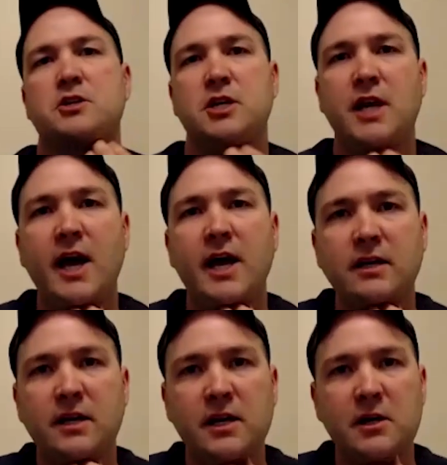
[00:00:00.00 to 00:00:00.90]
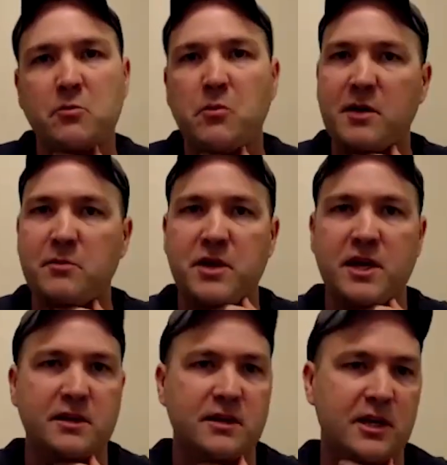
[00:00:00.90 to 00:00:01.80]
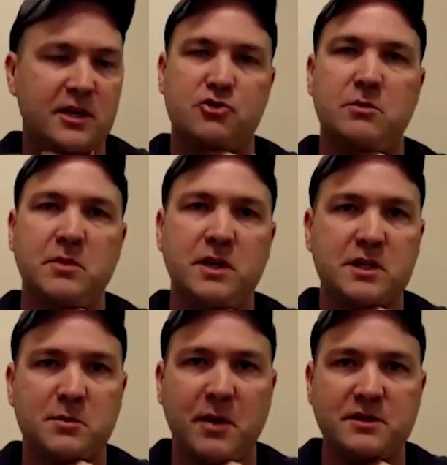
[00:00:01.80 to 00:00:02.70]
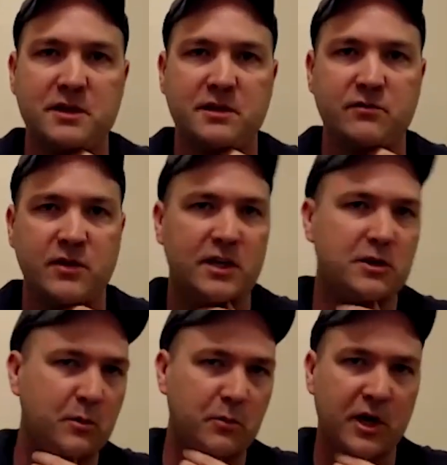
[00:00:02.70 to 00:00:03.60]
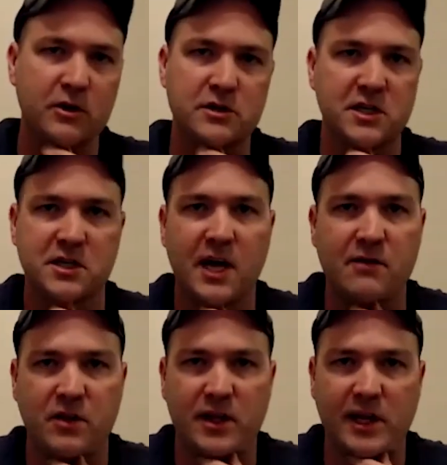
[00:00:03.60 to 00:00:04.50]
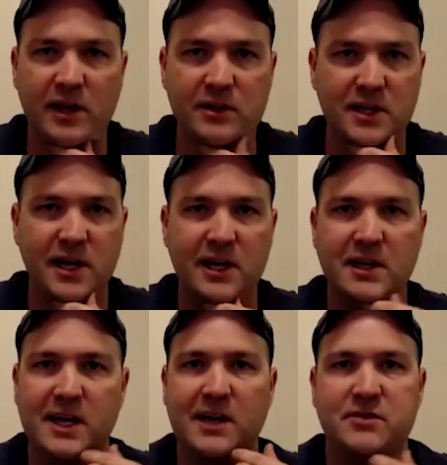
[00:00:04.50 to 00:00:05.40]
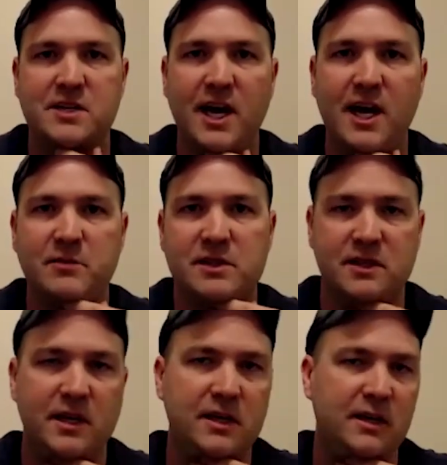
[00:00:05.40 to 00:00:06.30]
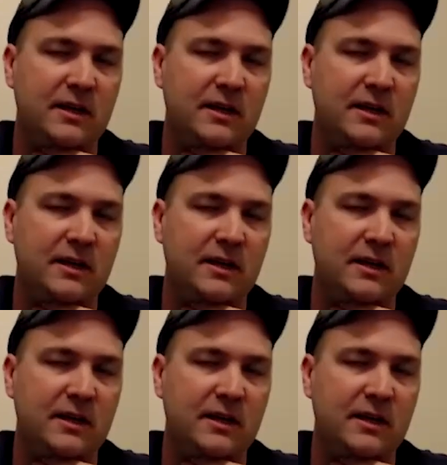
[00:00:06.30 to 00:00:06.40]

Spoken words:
today might be extremely expensive in comparison to everything else. Like at the time, it's like,